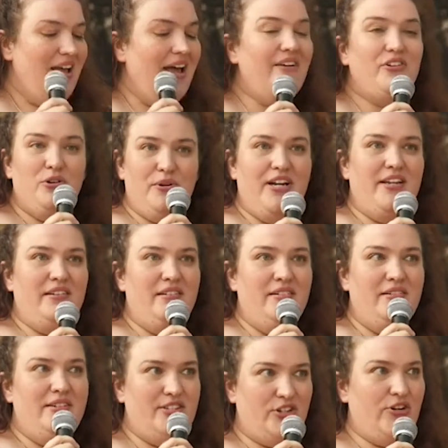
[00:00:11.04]
Everyone
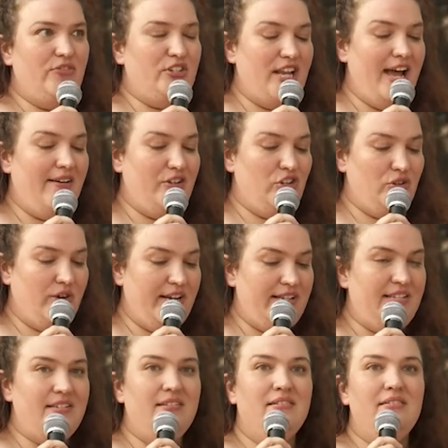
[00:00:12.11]
deserves to have a
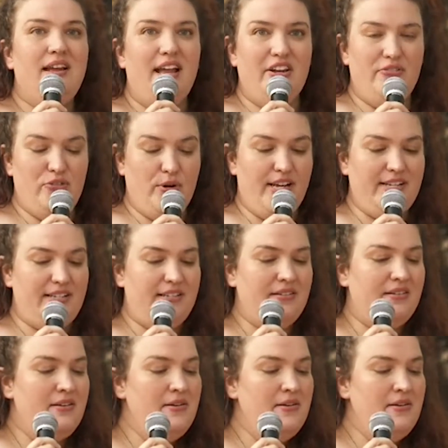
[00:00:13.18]
choice and a voice.